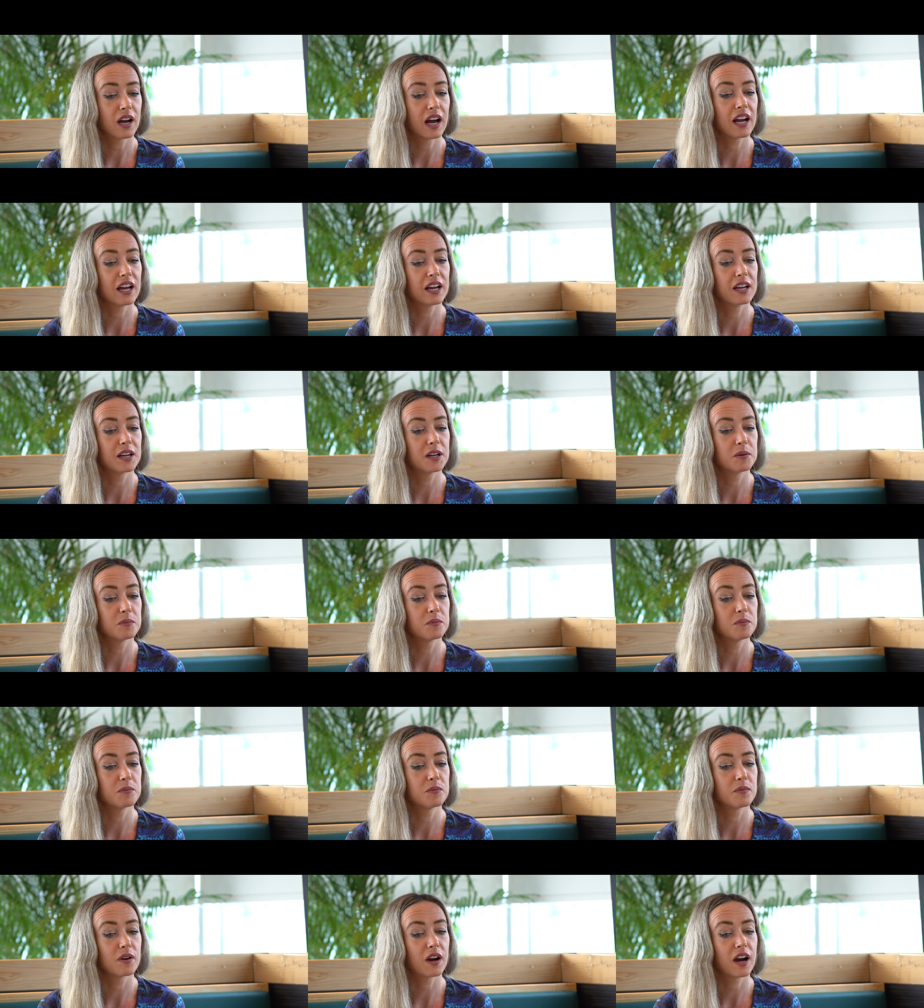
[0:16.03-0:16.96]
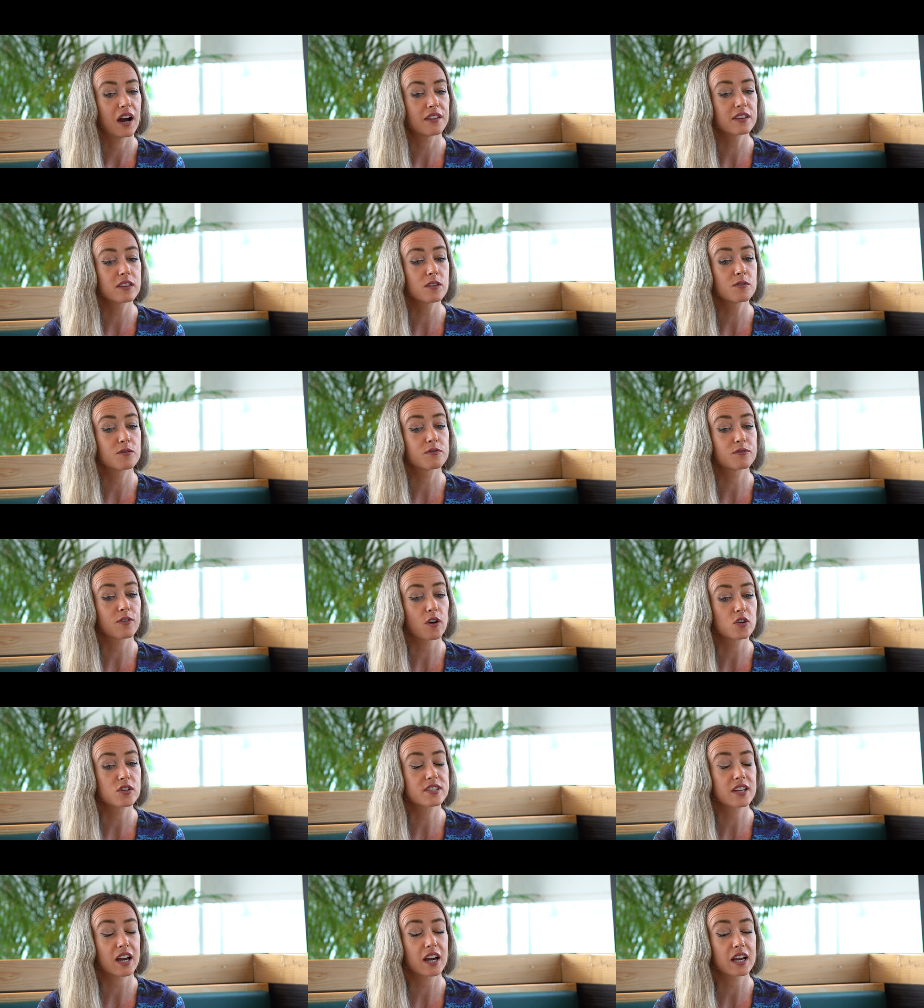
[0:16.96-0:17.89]
I think the
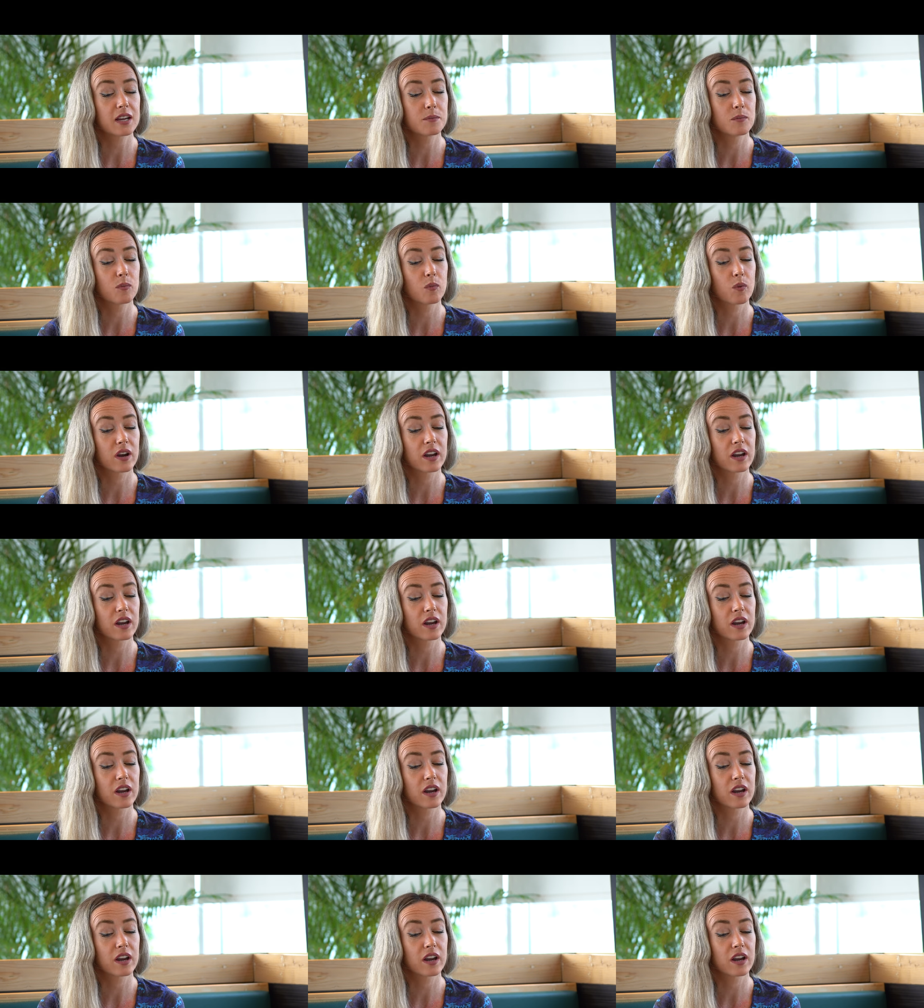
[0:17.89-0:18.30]
first time